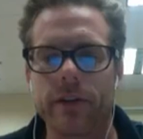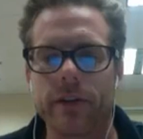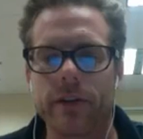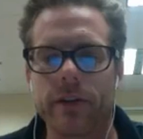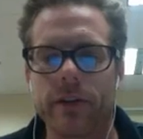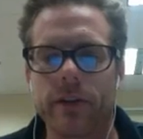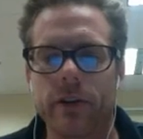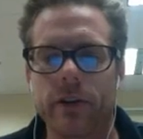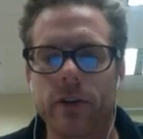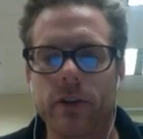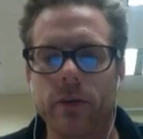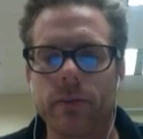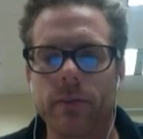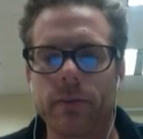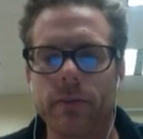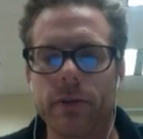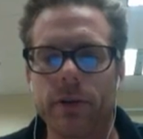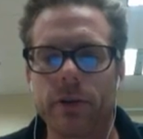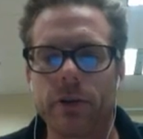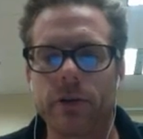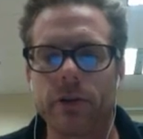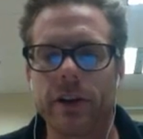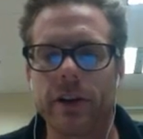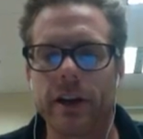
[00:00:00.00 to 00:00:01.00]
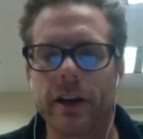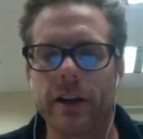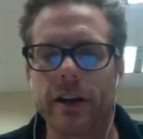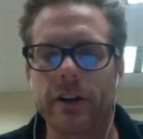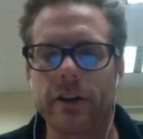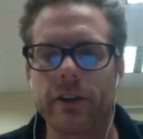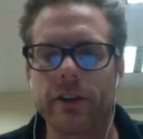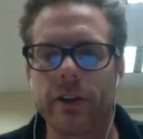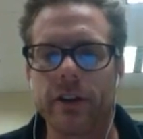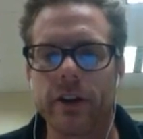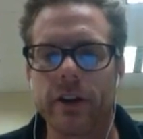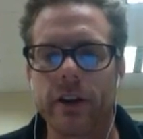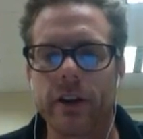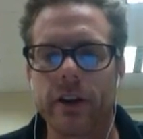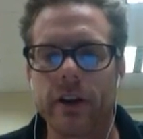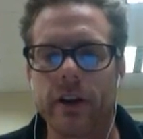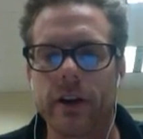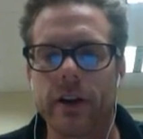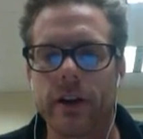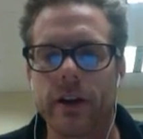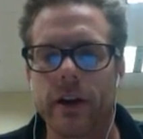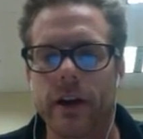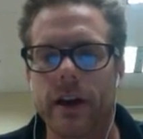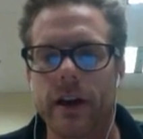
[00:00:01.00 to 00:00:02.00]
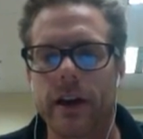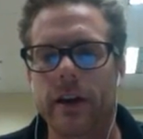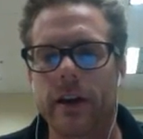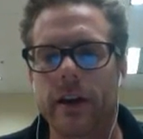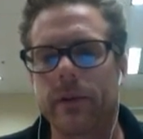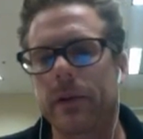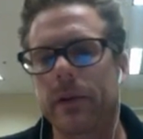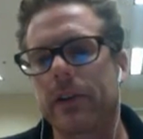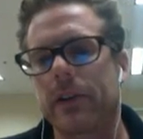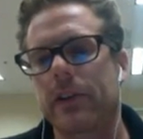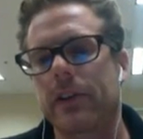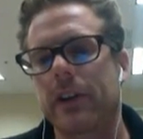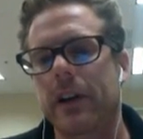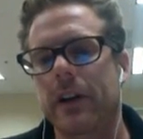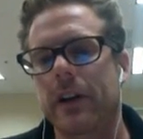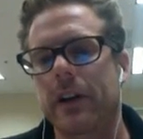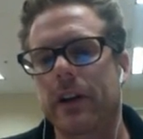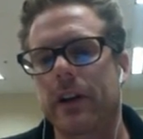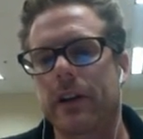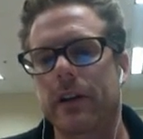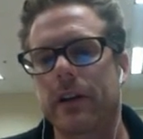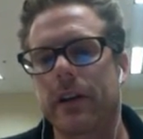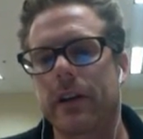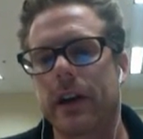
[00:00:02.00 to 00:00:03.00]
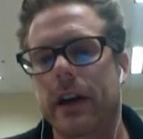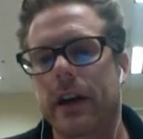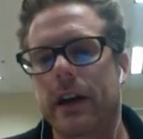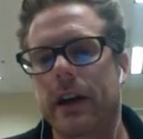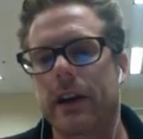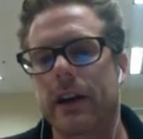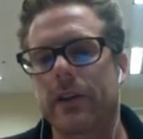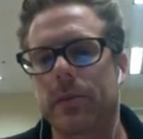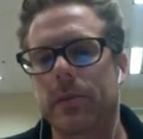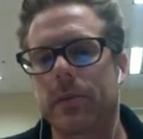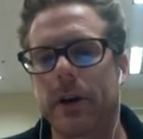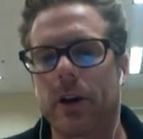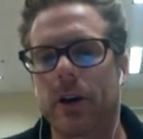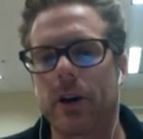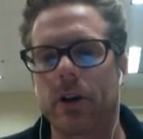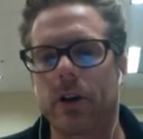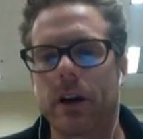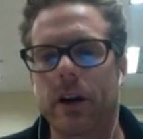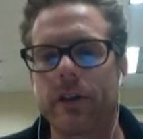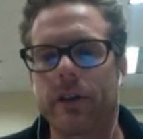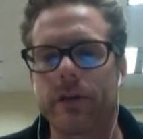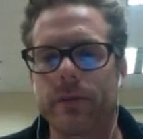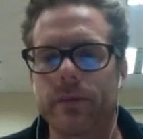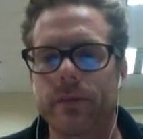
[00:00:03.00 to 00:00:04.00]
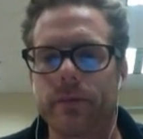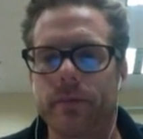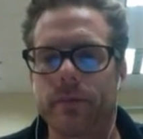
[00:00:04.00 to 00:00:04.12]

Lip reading: So use text, and I'm going to say it's paragraph.